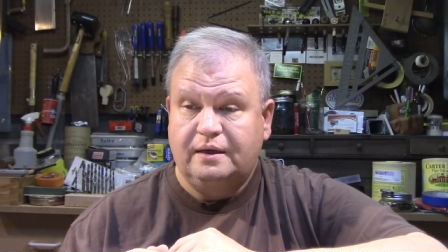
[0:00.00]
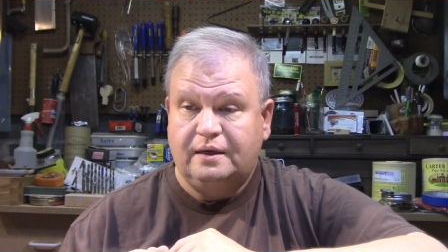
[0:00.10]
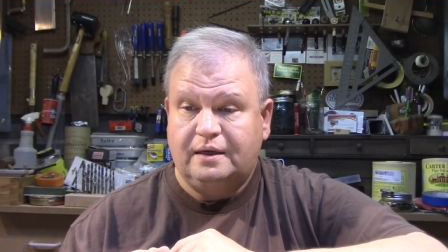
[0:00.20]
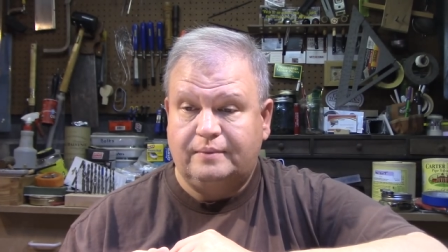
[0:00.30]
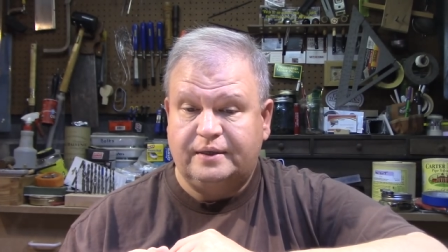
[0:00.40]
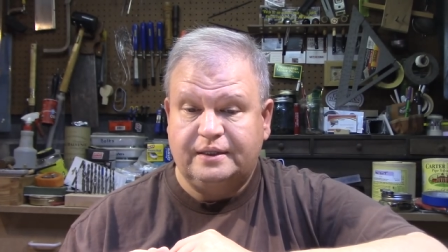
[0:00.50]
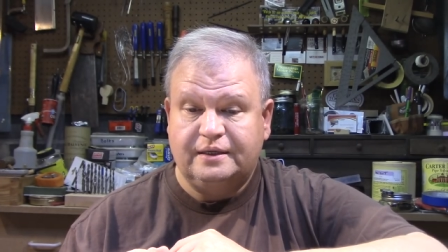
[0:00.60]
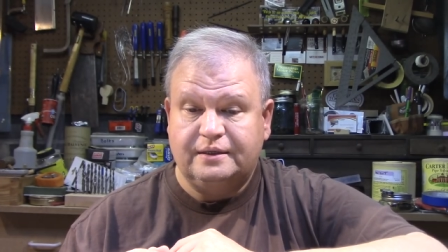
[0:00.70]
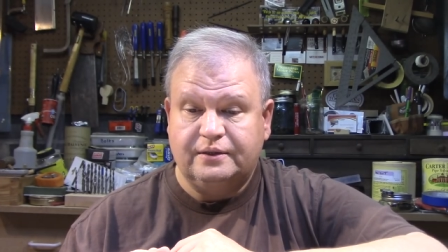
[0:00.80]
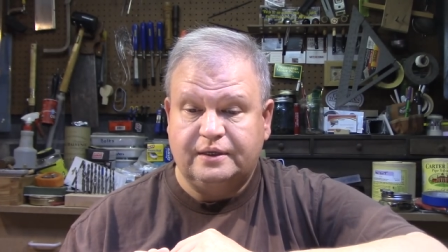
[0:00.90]
uh, by the
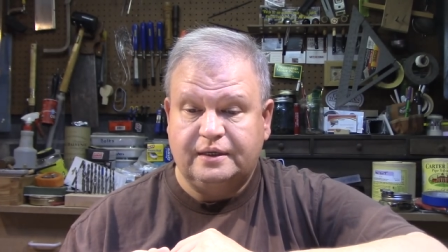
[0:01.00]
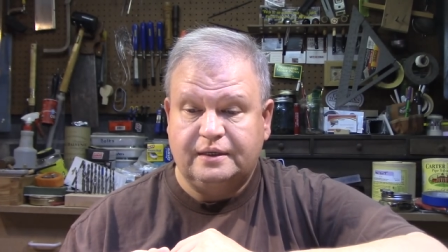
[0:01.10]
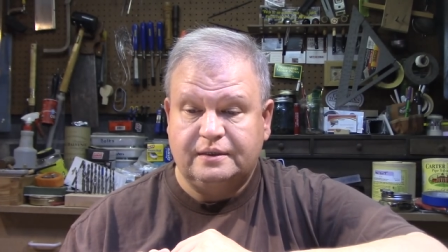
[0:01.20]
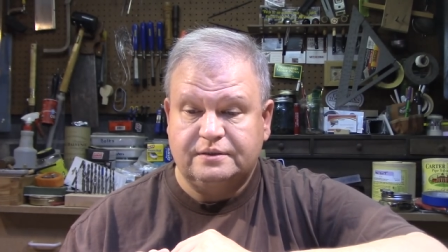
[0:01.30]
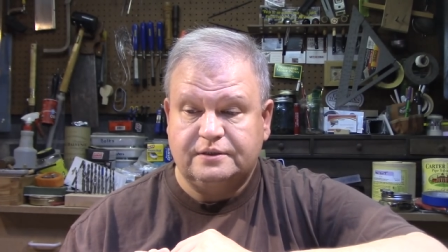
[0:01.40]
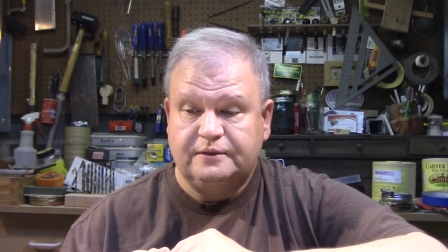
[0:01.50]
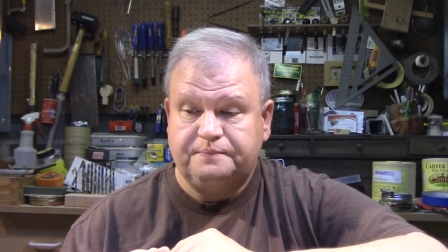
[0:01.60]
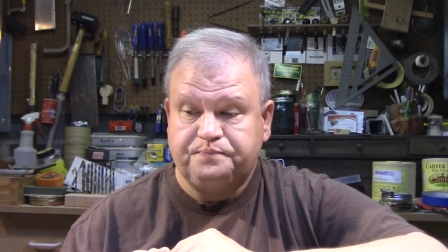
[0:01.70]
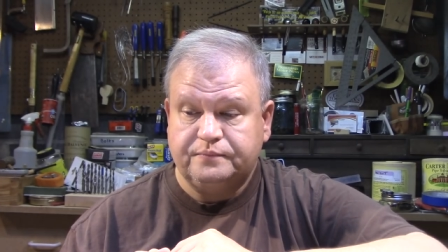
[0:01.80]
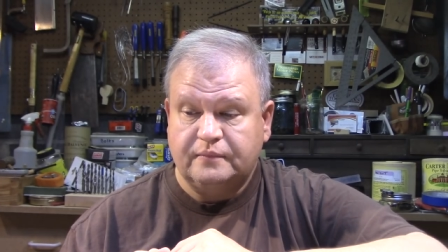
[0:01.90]
end of the day, so
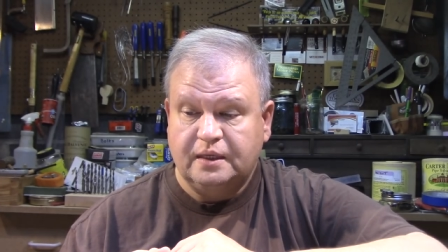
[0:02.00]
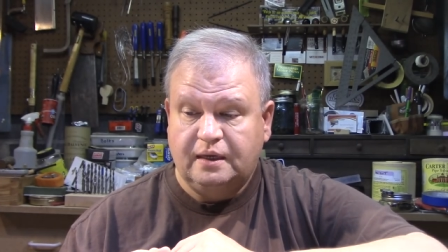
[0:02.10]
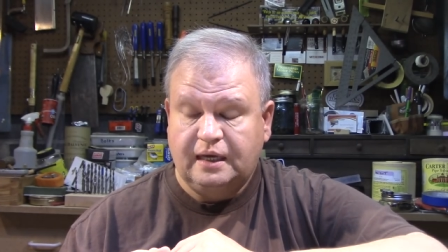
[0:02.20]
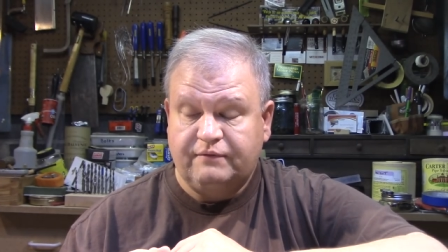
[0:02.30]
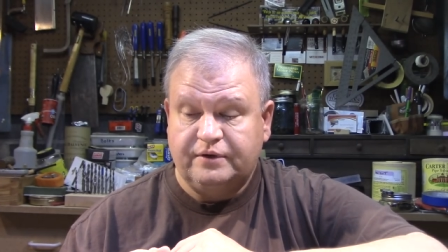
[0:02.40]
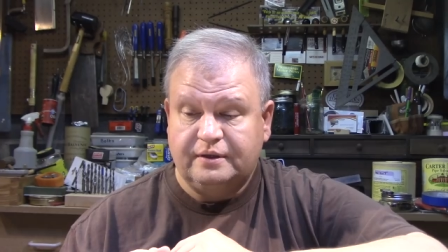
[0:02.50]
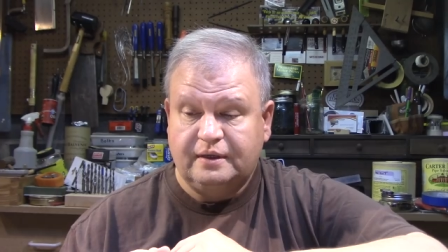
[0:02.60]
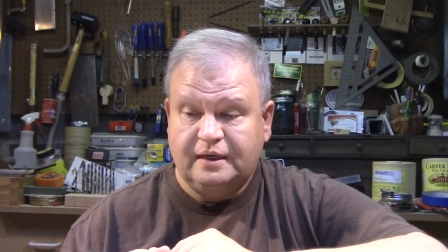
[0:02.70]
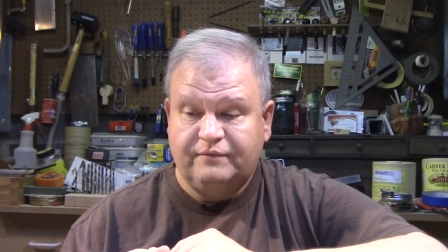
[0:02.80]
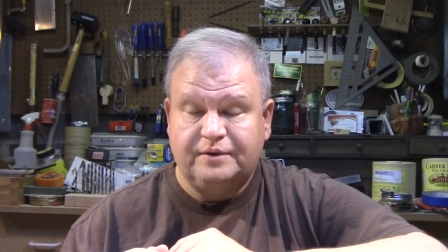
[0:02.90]
haven't
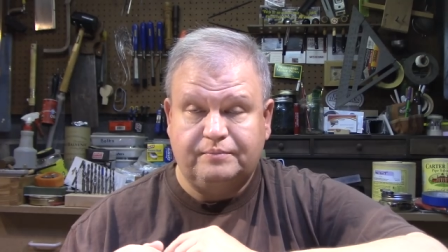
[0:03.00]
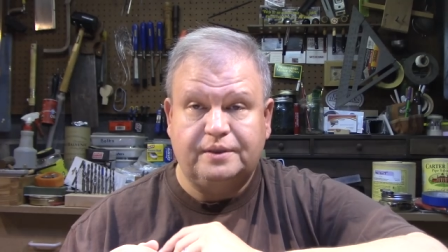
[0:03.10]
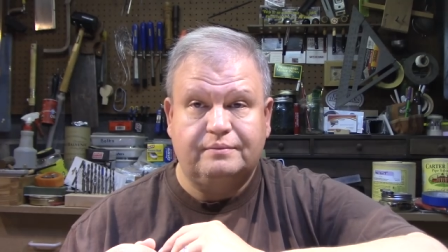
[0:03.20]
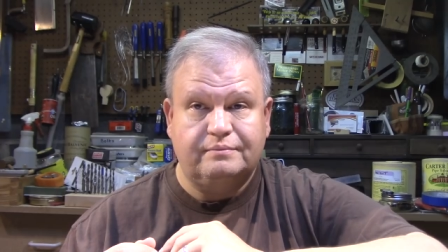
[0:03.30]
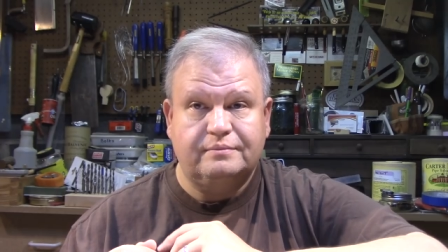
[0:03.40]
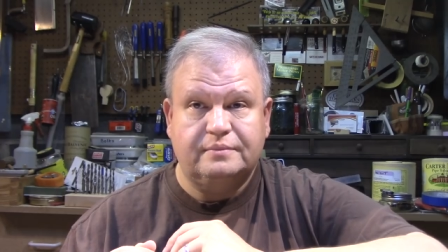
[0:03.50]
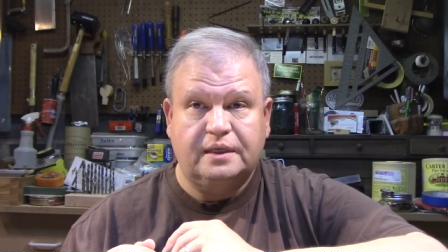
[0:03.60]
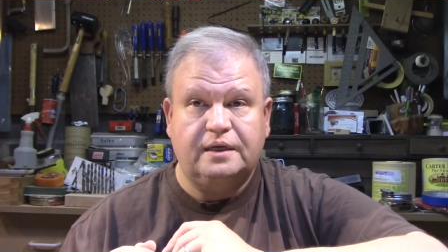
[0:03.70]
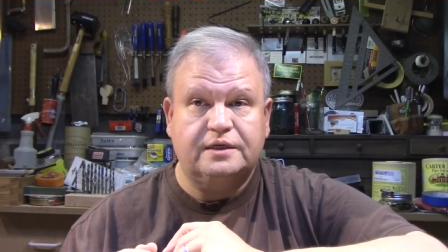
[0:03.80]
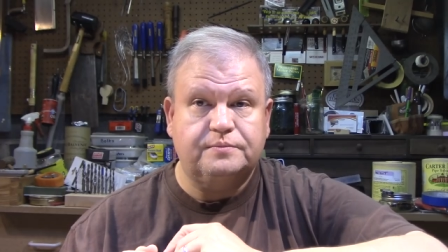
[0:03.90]
haven't been
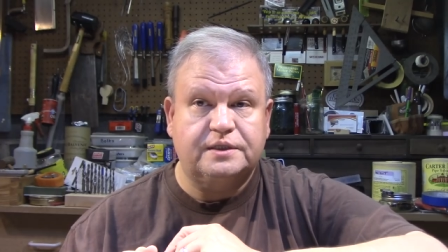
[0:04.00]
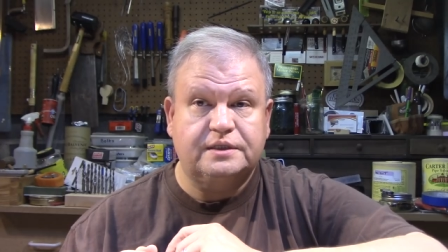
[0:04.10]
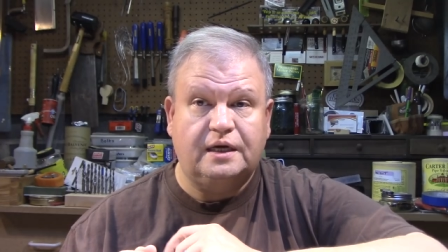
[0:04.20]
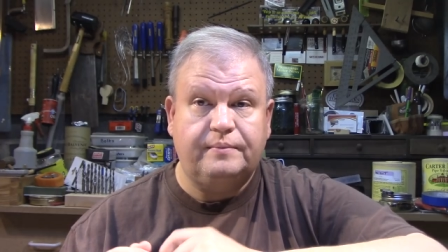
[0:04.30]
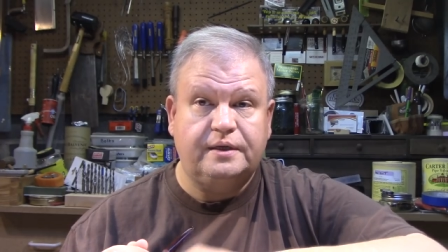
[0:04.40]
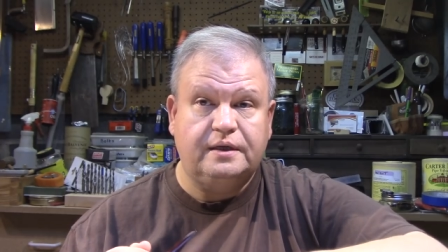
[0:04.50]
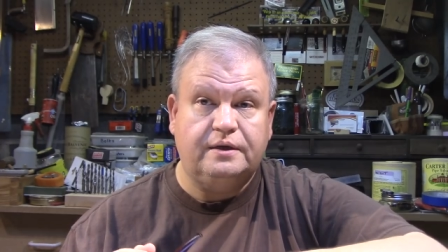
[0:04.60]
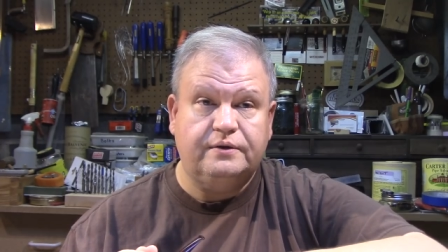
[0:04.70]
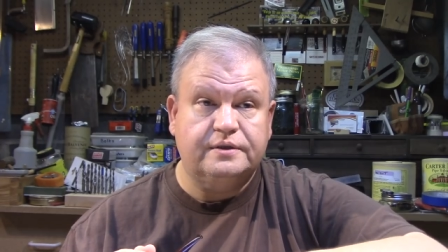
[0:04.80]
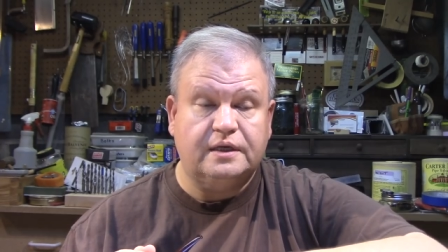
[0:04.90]
getting as much time in down
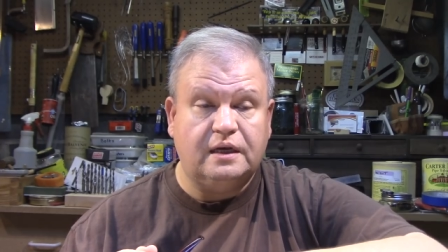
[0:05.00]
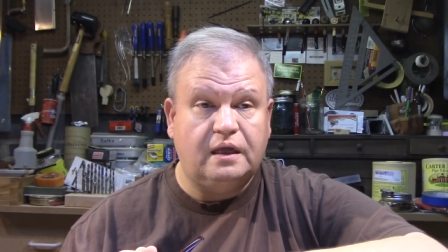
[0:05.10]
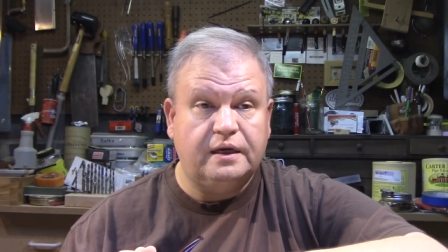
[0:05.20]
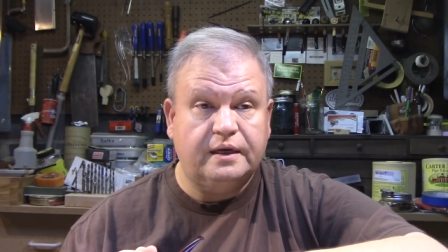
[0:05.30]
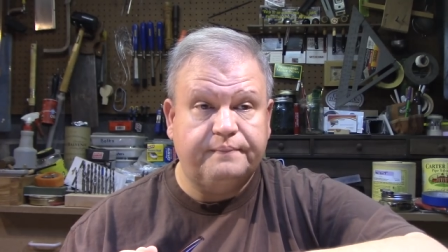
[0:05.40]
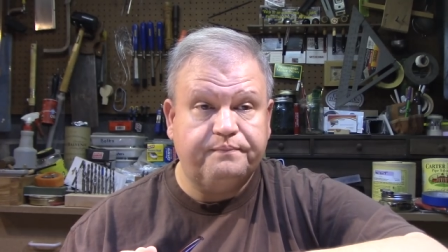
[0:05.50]
here as I'd like.